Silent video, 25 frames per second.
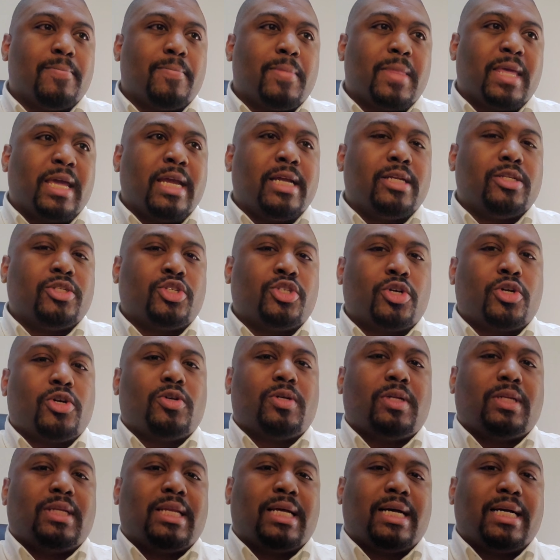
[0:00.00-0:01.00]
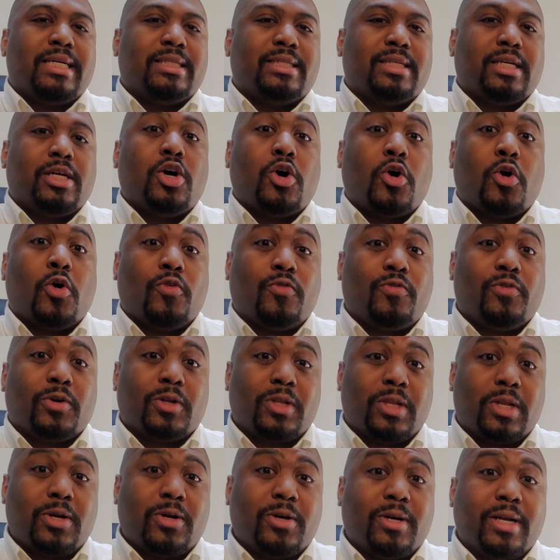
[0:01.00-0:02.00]
internalizing,
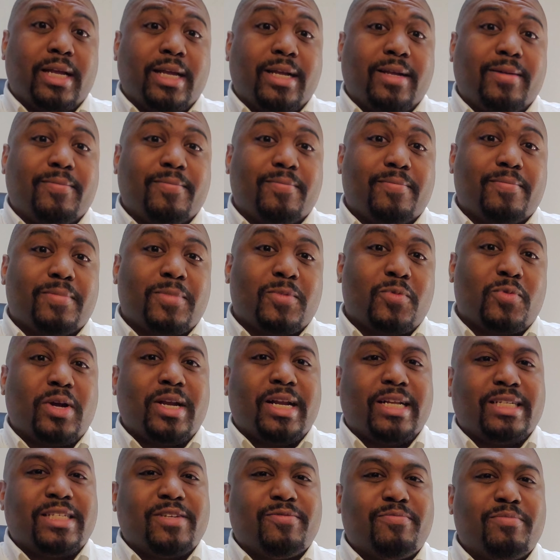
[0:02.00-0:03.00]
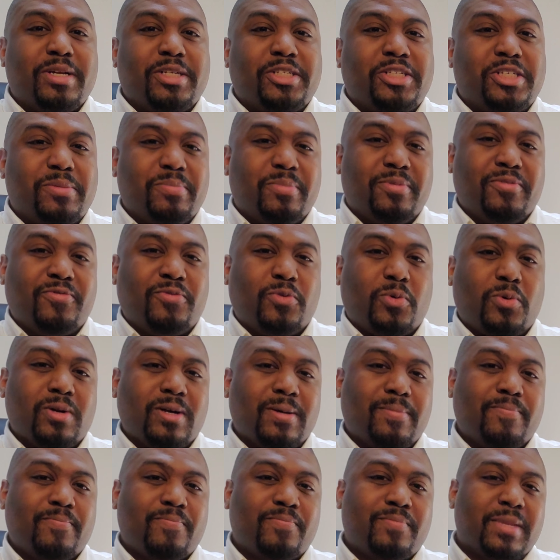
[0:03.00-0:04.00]
overlearning, right, as I've mentioned before,
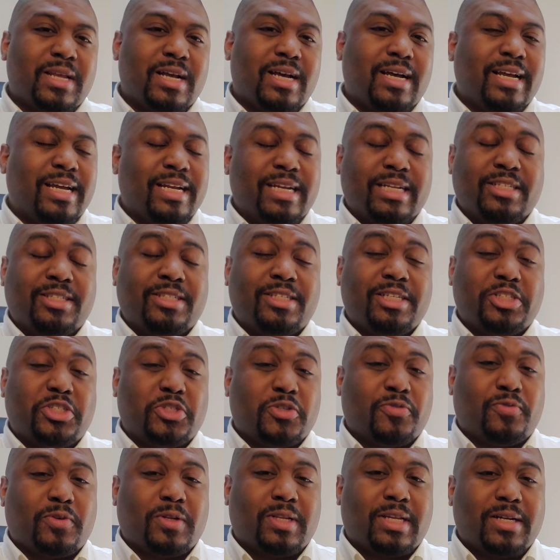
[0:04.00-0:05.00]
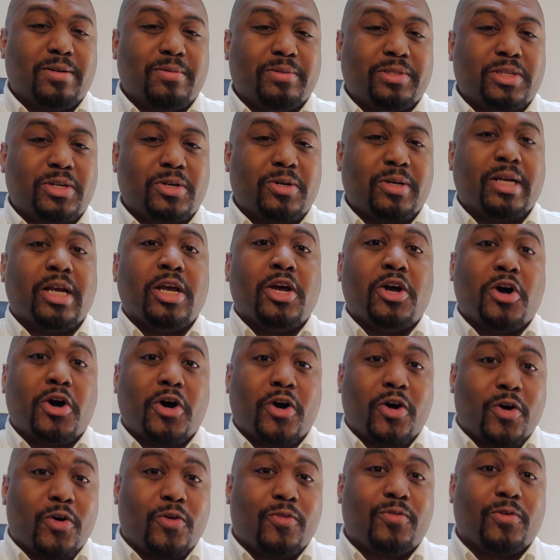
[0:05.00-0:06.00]
uh, and essential for language learning,
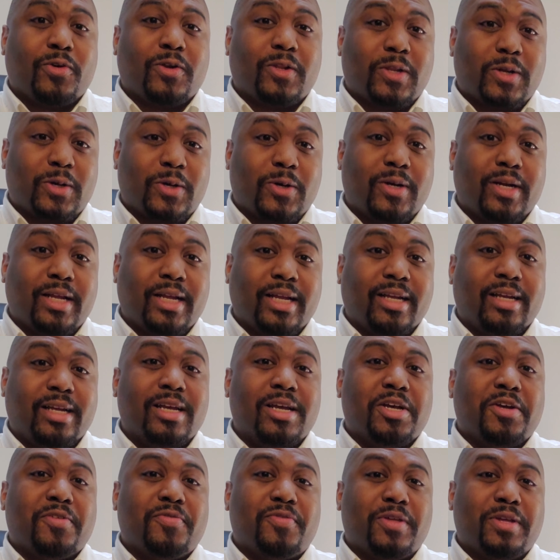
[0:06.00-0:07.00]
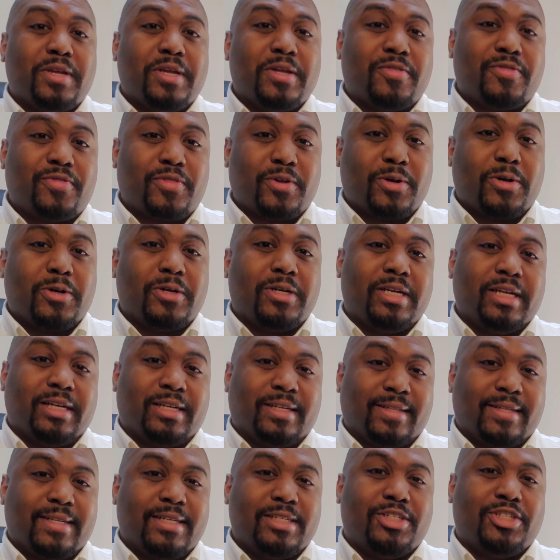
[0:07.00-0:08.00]
overlearning the third
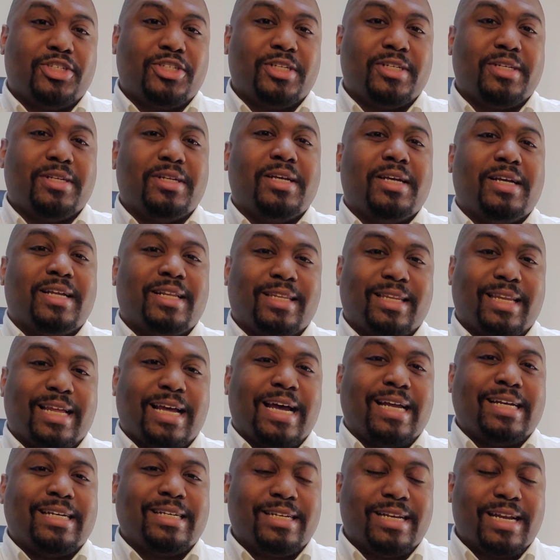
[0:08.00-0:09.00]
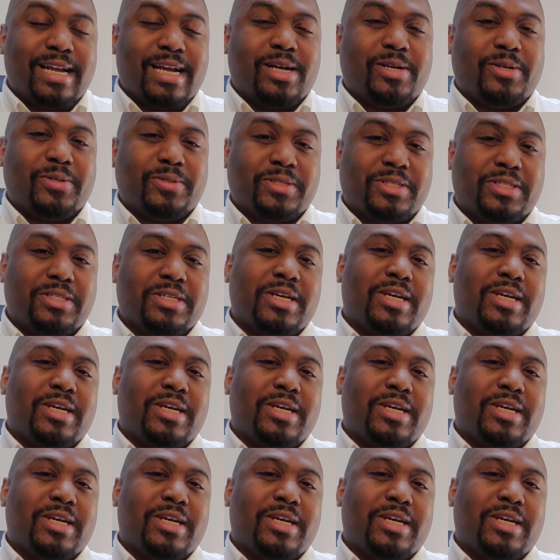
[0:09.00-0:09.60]
declension Latin nouns.